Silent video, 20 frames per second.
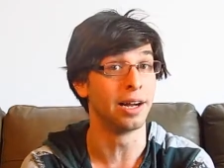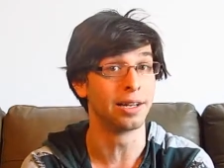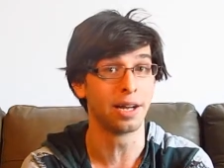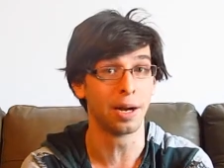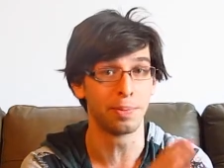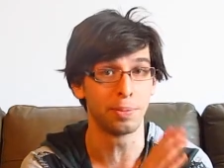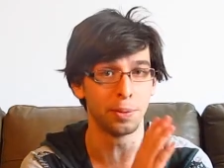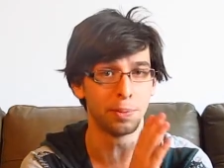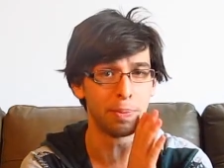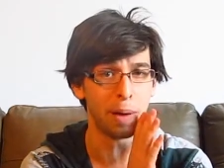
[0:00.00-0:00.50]
a
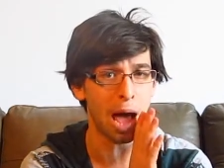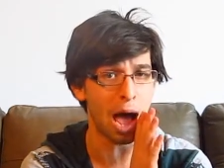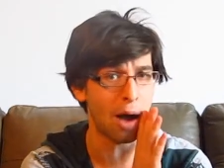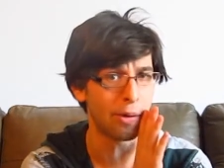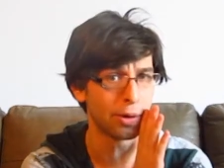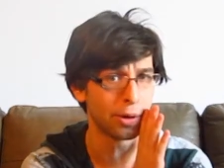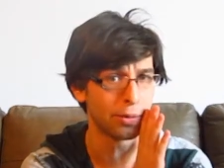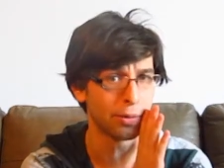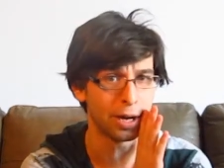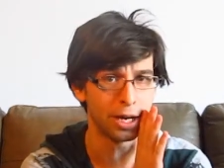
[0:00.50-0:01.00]
couple
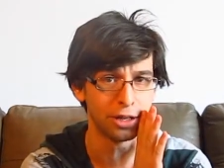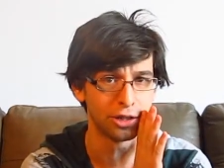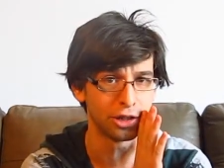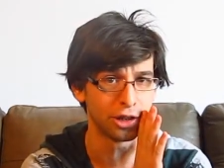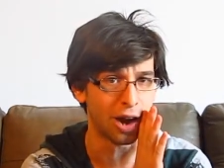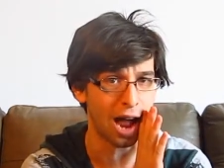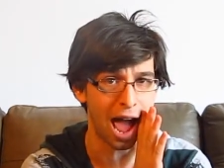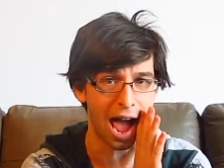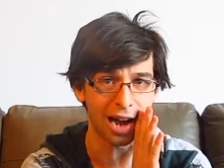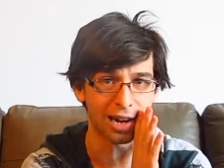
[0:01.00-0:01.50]
Power
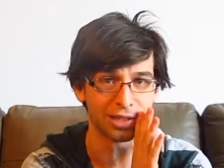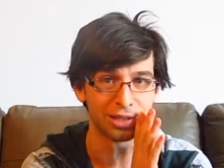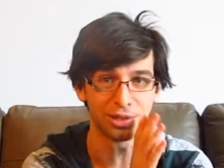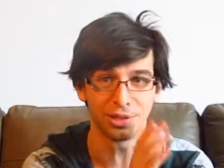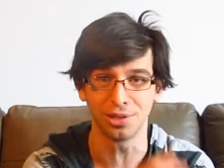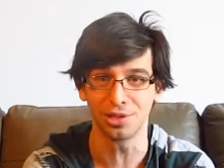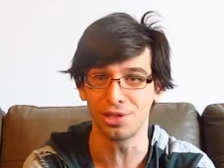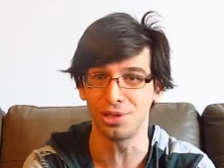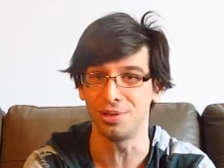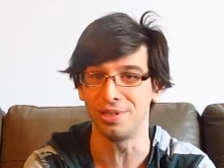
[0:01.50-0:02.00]
Ranger
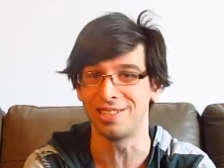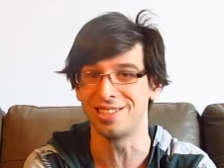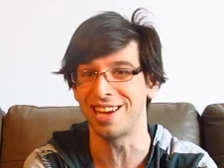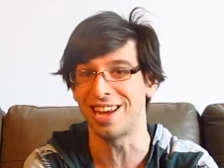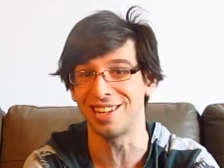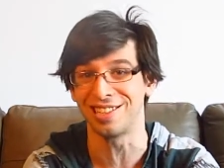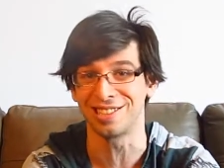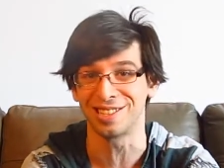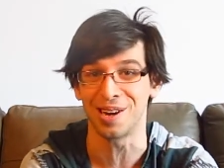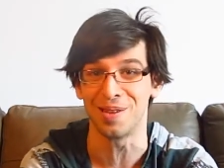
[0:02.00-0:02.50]
actors who
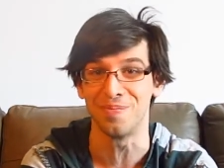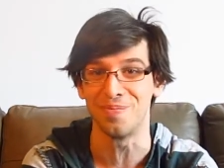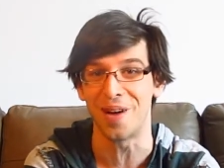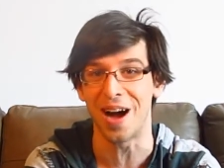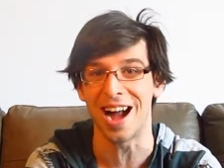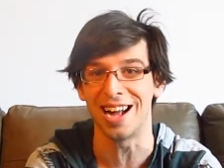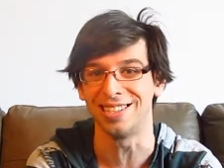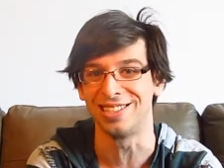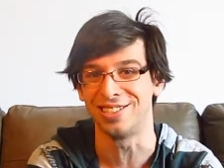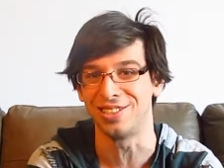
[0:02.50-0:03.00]
decided to come
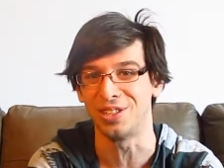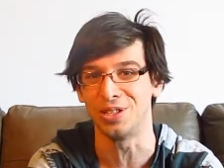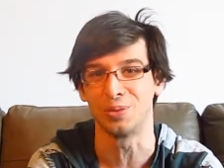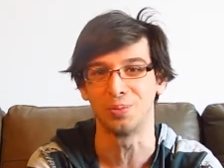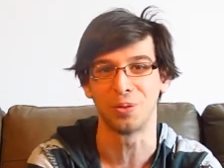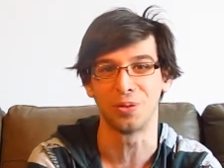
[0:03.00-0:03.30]
by and see us